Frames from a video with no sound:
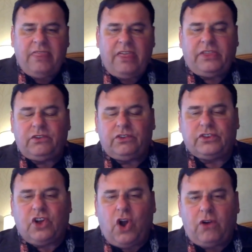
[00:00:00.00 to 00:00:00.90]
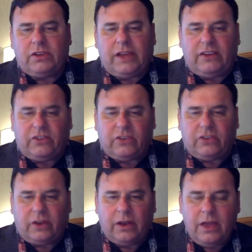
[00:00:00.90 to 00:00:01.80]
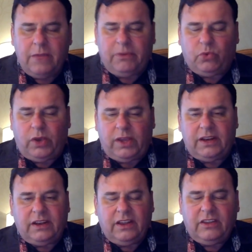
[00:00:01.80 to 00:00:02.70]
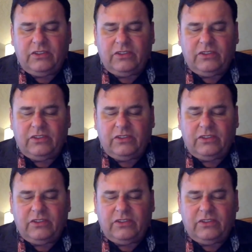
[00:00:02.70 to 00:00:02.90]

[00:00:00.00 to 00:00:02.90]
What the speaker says: that there is a correlation between